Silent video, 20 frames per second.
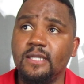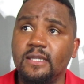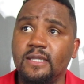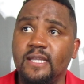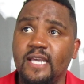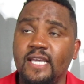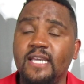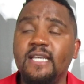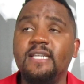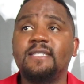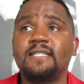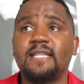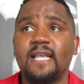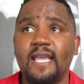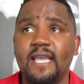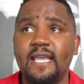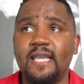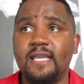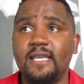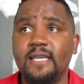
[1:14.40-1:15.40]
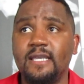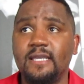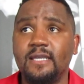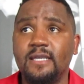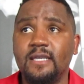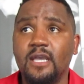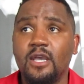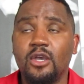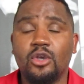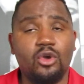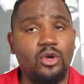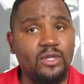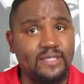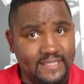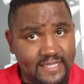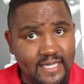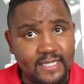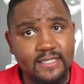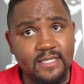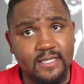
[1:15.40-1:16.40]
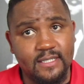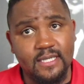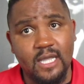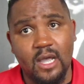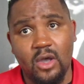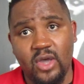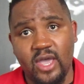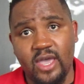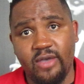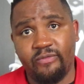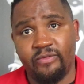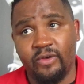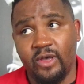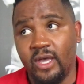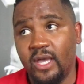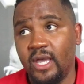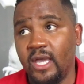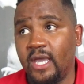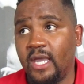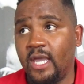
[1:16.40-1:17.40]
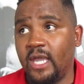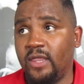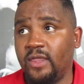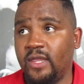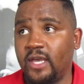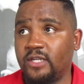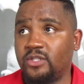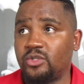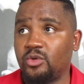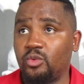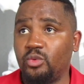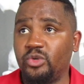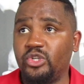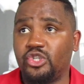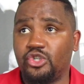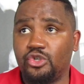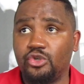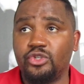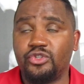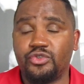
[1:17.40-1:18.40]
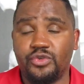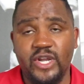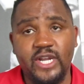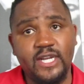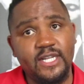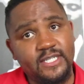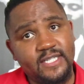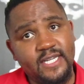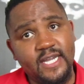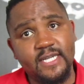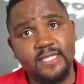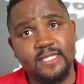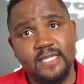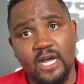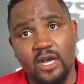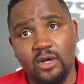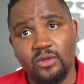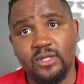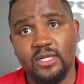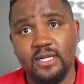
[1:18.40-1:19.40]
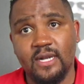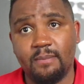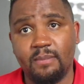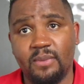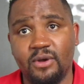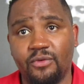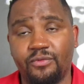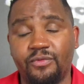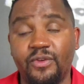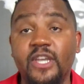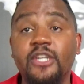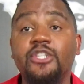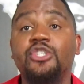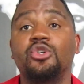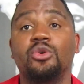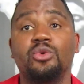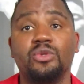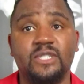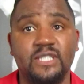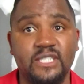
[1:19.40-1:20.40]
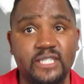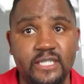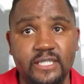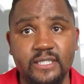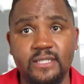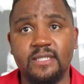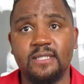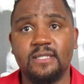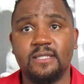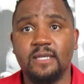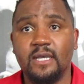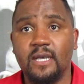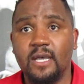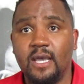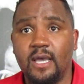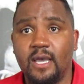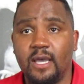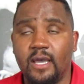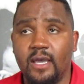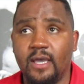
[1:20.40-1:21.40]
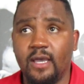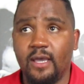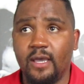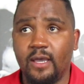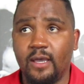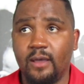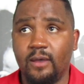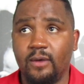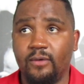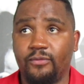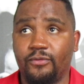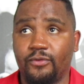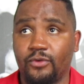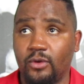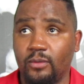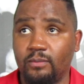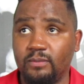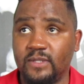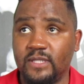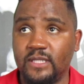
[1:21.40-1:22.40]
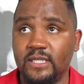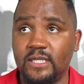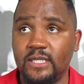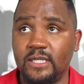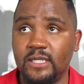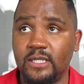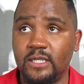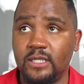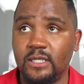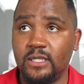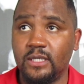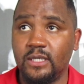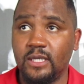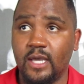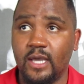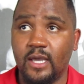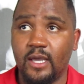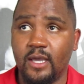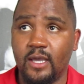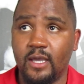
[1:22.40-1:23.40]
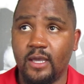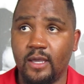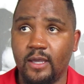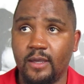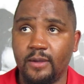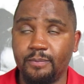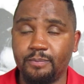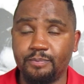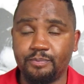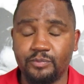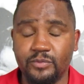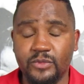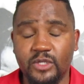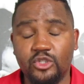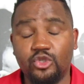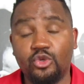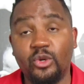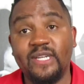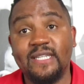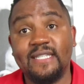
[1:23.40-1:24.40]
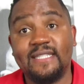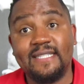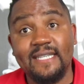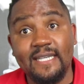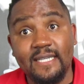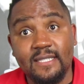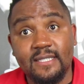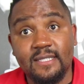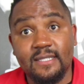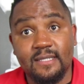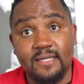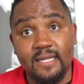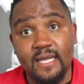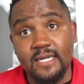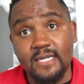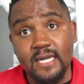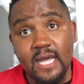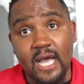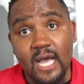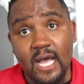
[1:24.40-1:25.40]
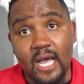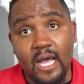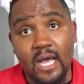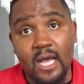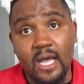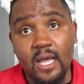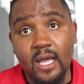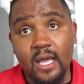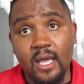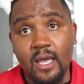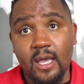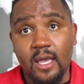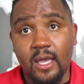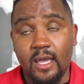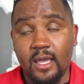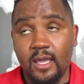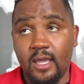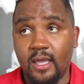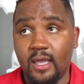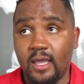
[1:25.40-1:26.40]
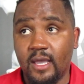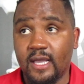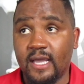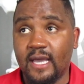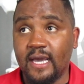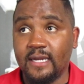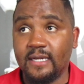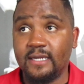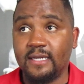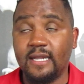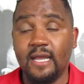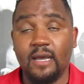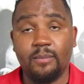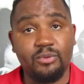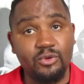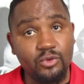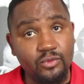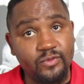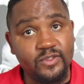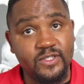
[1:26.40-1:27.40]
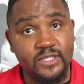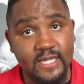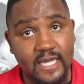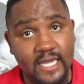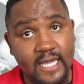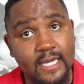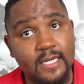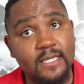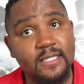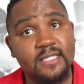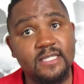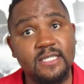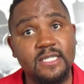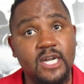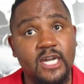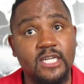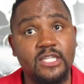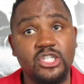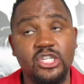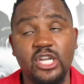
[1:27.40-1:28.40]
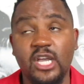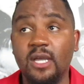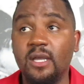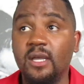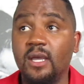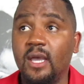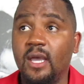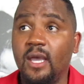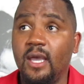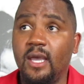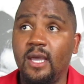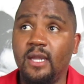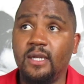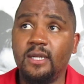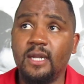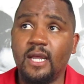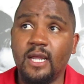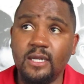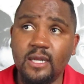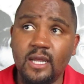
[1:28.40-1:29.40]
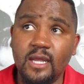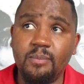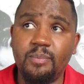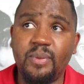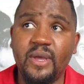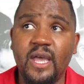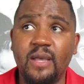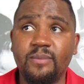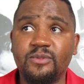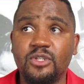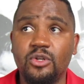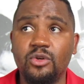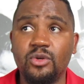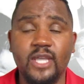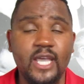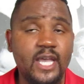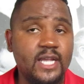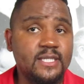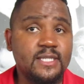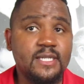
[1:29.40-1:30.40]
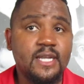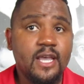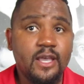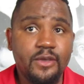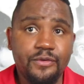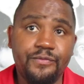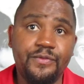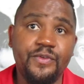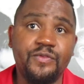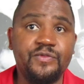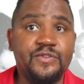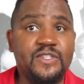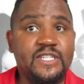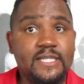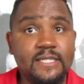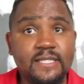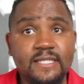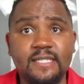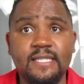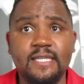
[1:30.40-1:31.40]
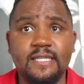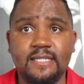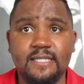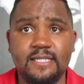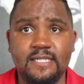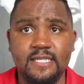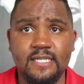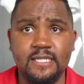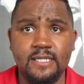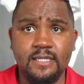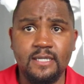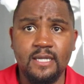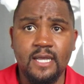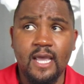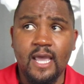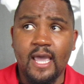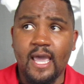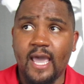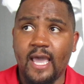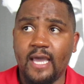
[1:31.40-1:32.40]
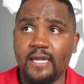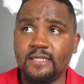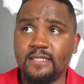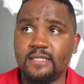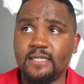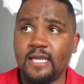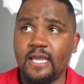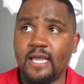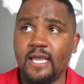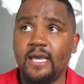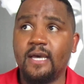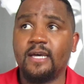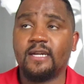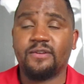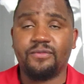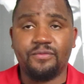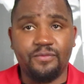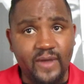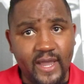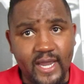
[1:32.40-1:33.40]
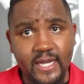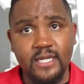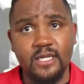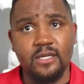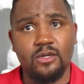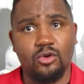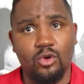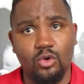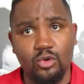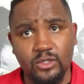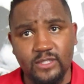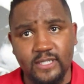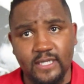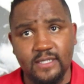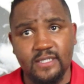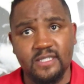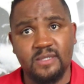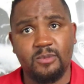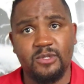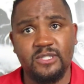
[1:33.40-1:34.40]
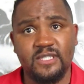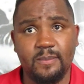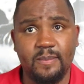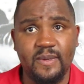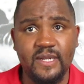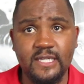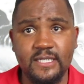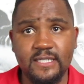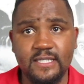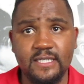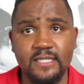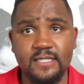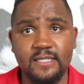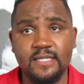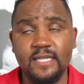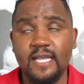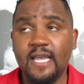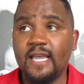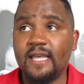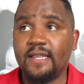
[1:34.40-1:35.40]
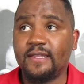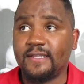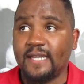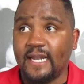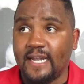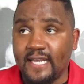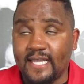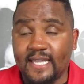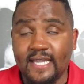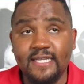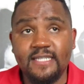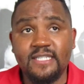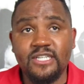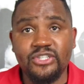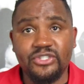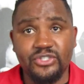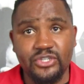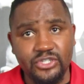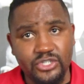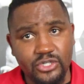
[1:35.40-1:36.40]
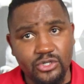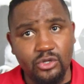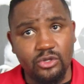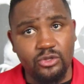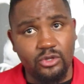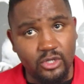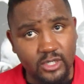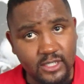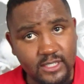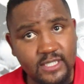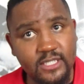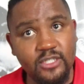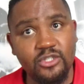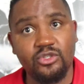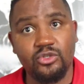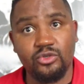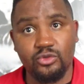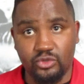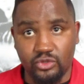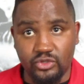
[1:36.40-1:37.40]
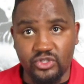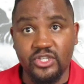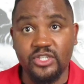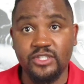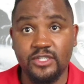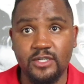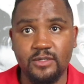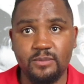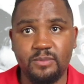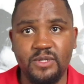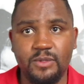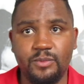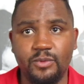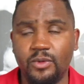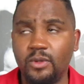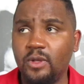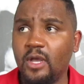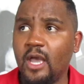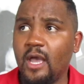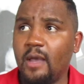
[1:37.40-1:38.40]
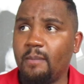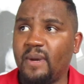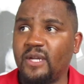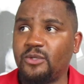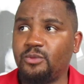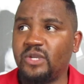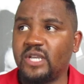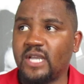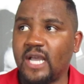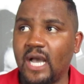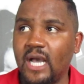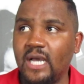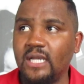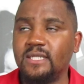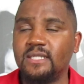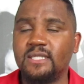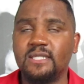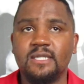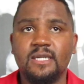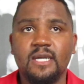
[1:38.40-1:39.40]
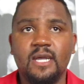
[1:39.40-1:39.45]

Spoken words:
There is a consensus, however, in that we should really take down the number of HODs from the 26 that are currently approved in the current structure, and perhaps look at 15, 16, and refining roles and responsibilities, delegating certain authorities to certain people. But we can't